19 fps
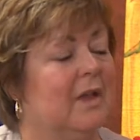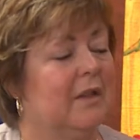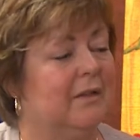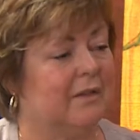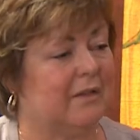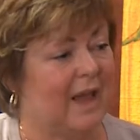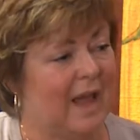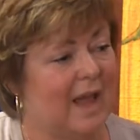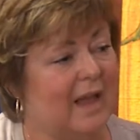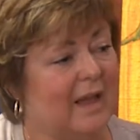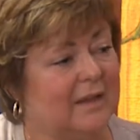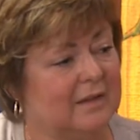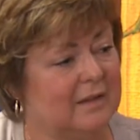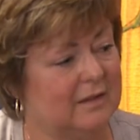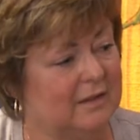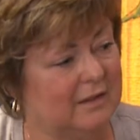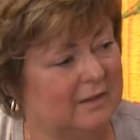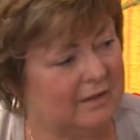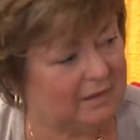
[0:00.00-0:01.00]
That
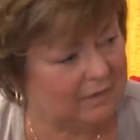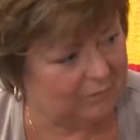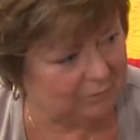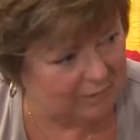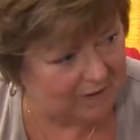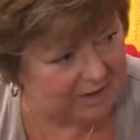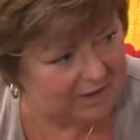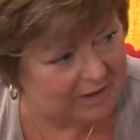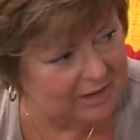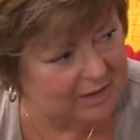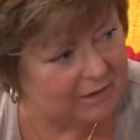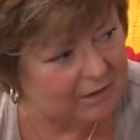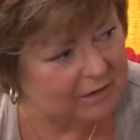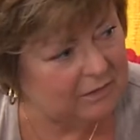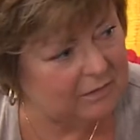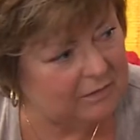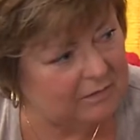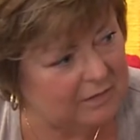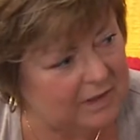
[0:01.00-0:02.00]
right
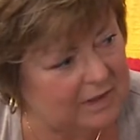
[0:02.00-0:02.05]
here, the